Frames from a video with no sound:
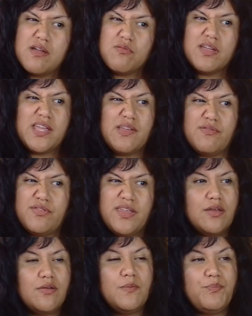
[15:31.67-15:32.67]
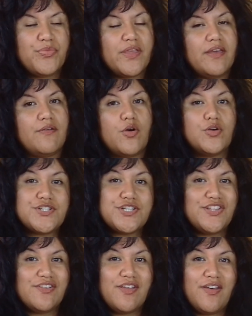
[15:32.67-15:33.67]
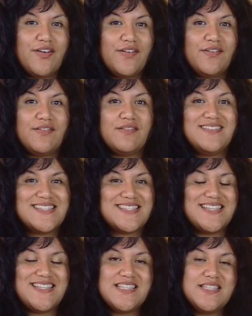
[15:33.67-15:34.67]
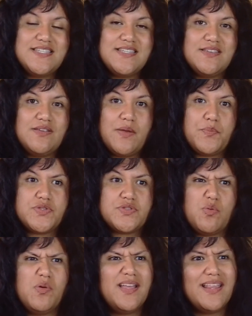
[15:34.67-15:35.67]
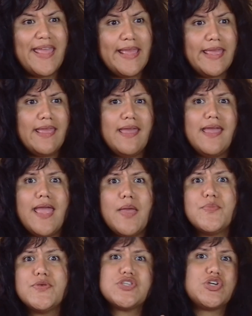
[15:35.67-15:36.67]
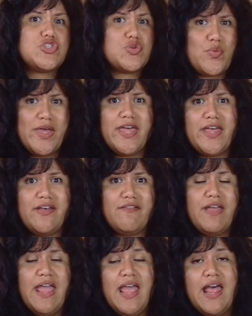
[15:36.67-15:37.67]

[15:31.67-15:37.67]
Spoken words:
review of Oshi no Ko Season 2, Episode 1, aka Episode 12.